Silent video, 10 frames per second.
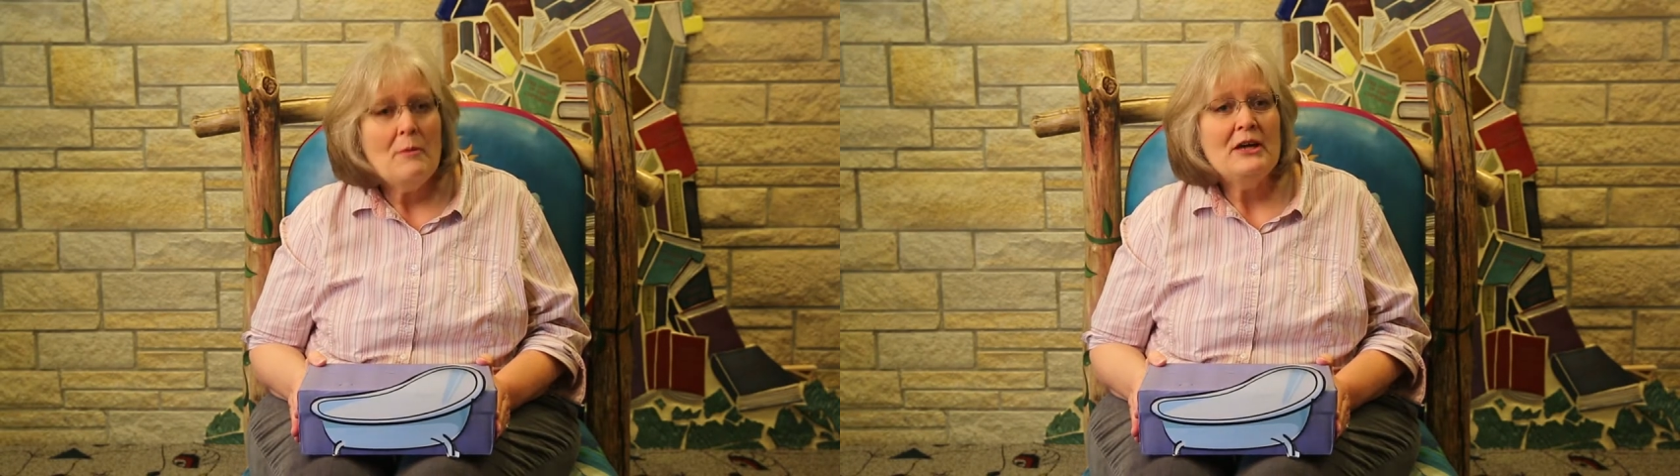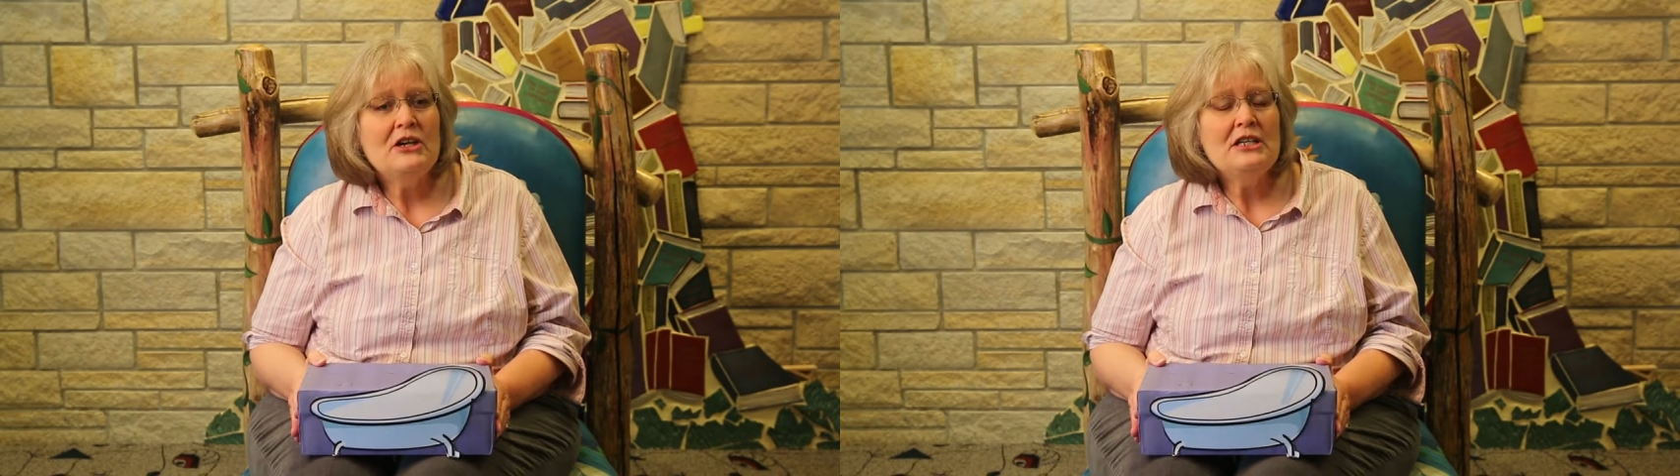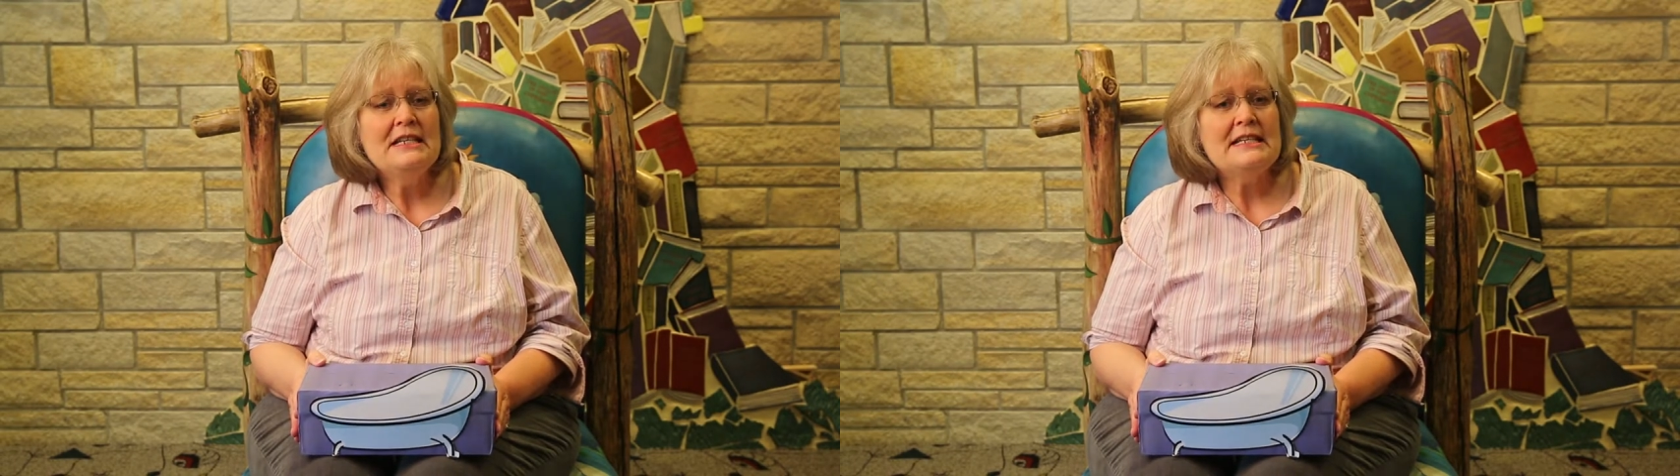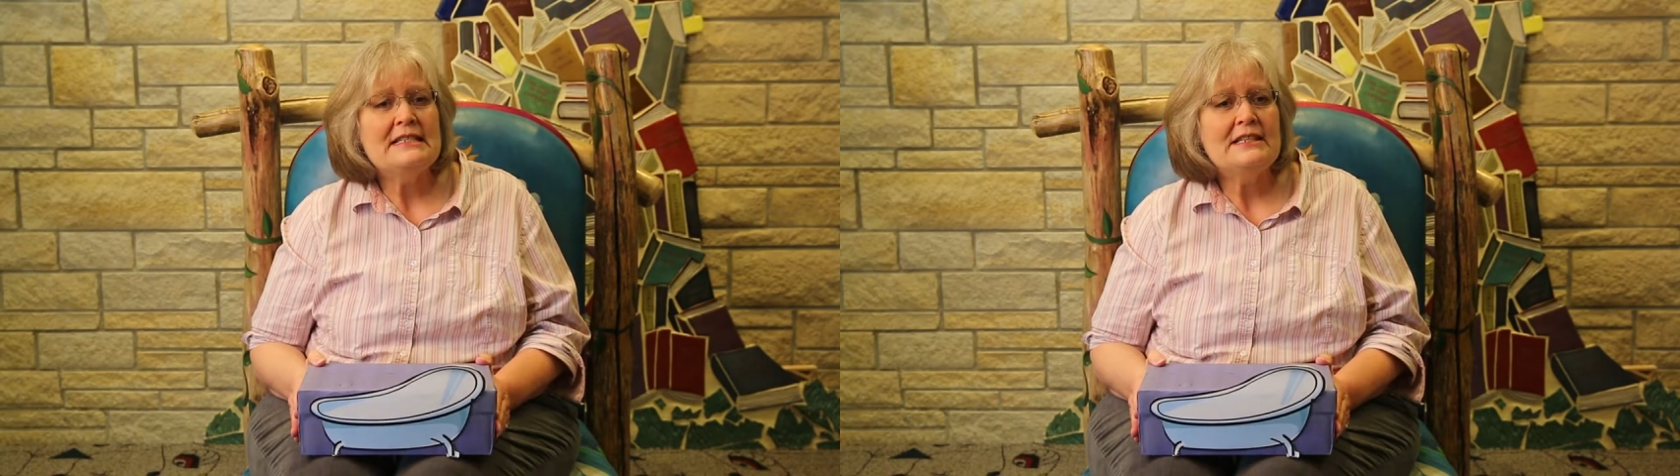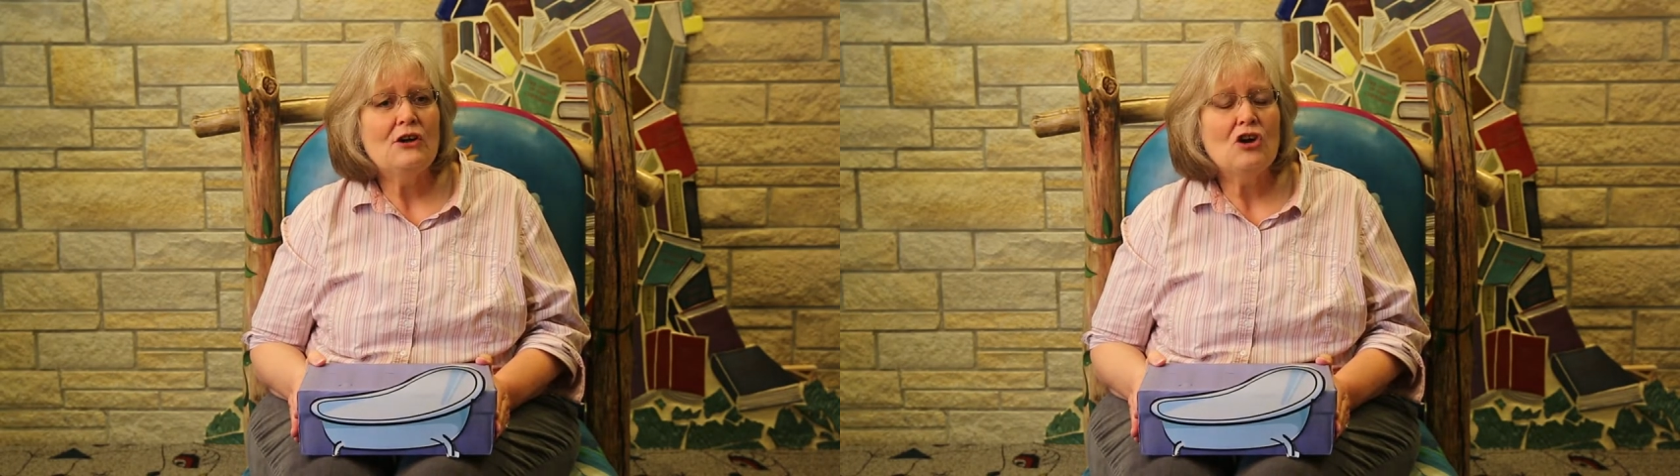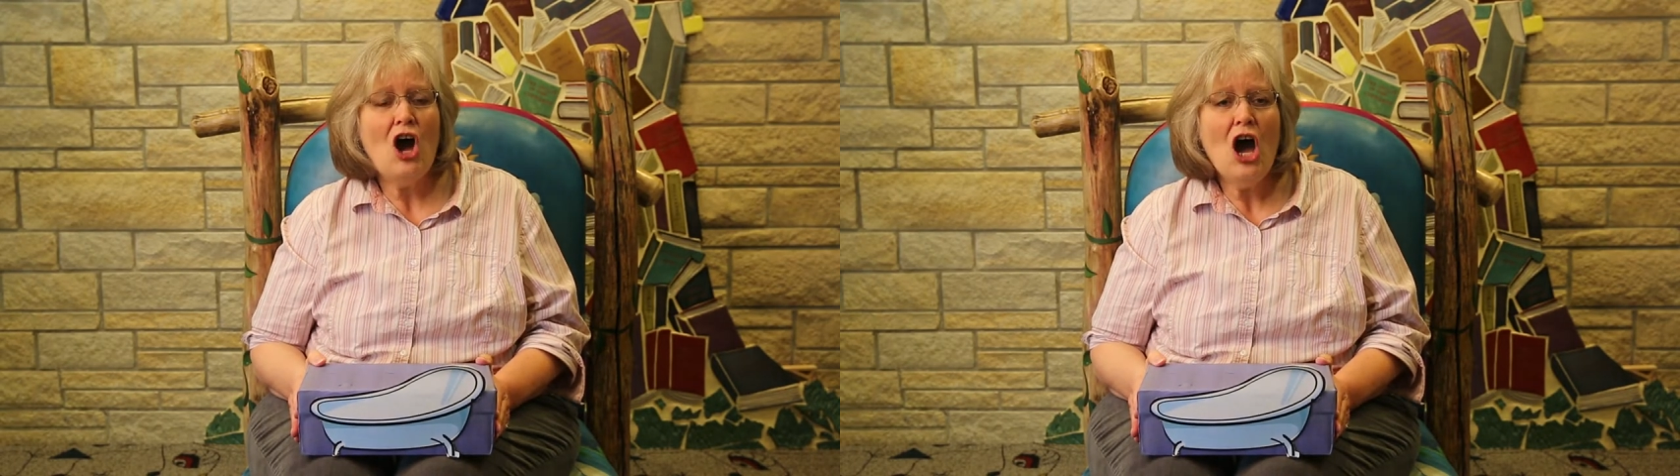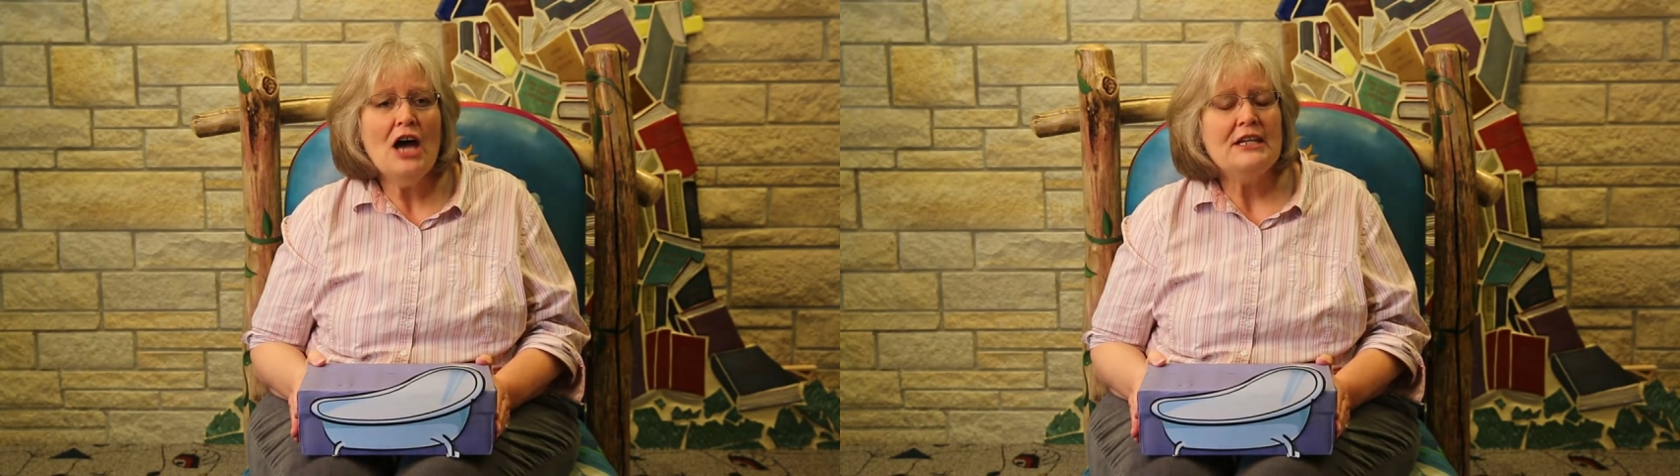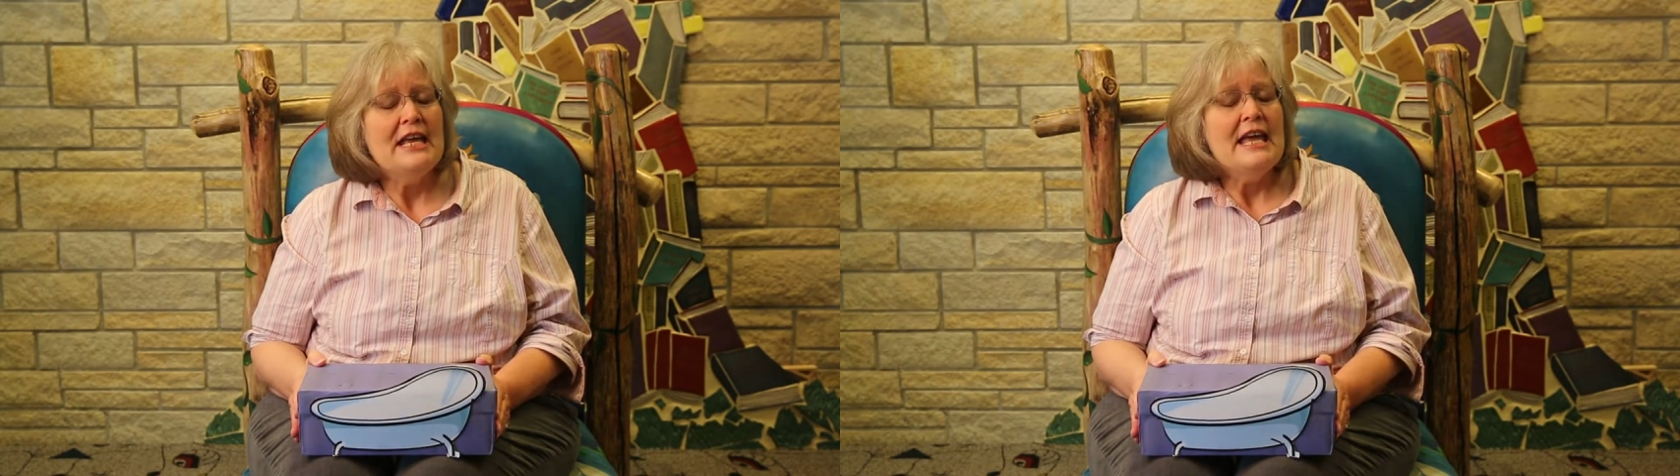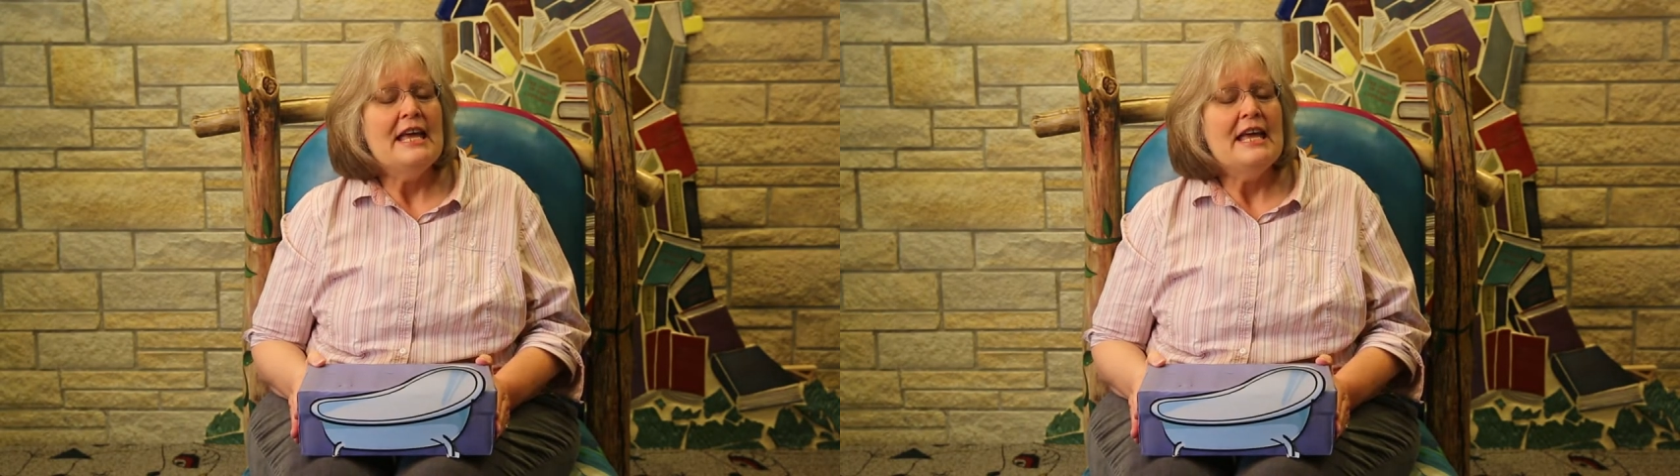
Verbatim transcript: my goodness, they're gone.